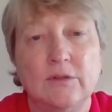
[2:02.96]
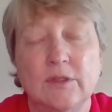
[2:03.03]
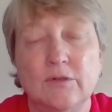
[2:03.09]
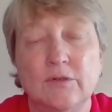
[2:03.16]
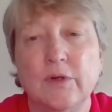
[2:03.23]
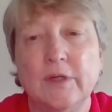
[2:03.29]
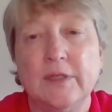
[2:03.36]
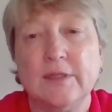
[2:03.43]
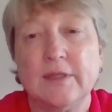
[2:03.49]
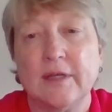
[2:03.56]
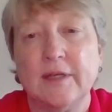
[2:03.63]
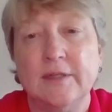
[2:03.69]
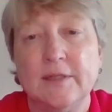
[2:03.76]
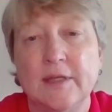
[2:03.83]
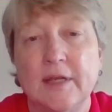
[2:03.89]
to the
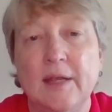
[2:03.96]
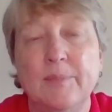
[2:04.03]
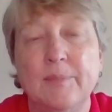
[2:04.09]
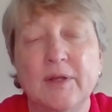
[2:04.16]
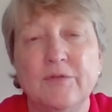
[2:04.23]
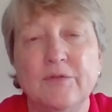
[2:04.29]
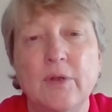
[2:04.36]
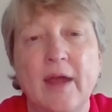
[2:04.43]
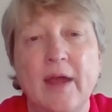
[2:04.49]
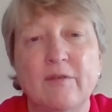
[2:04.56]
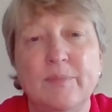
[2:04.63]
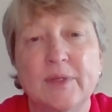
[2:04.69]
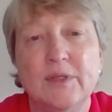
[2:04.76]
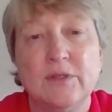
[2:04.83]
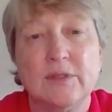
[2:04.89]
42nd day. But if you
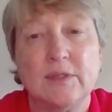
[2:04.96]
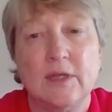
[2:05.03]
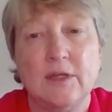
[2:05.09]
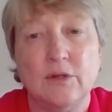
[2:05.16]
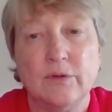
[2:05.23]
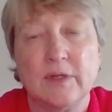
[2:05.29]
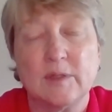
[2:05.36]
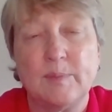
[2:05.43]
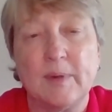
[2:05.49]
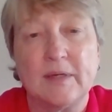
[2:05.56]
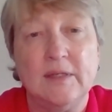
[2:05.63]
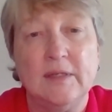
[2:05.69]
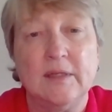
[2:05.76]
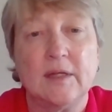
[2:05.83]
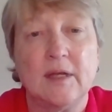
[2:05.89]
have bitches that you're
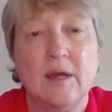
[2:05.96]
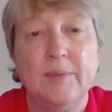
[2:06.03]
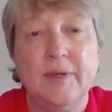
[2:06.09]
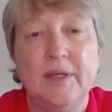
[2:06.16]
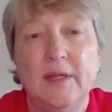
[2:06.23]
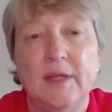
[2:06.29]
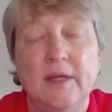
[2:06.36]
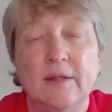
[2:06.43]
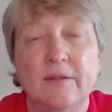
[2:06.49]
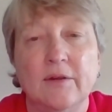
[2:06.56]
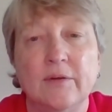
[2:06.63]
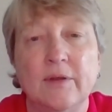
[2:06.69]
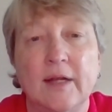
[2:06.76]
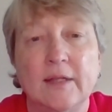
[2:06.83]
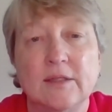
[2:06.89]
expecting to come into heat and
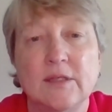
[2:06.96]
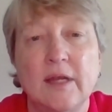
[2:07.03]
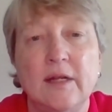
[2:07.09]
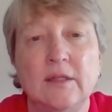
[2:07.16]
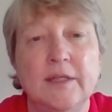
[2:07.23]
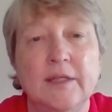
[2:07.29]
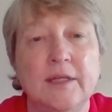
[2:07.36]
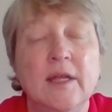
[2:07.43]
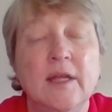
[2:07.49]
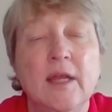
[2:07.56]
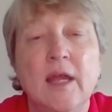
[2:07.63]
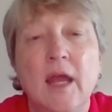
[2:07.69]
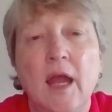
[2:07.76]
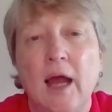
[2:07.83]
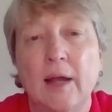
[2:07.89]
they're not cycling,
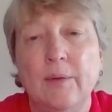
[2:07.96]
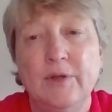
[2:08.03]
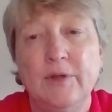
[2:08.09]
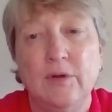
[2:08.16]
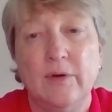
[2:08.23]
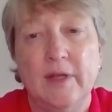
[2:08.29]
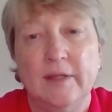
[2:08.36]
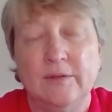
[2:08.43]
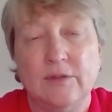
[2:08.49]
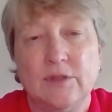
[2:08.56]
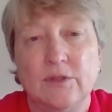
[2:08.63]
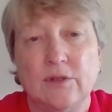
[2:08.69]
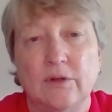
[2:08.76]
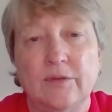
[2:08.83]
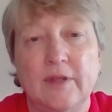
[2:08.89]
I would go ahead and
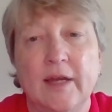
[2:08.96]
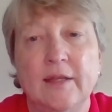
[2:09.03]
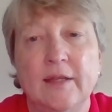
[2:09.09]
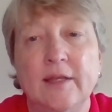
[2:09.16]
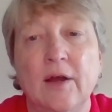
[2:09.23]
start that.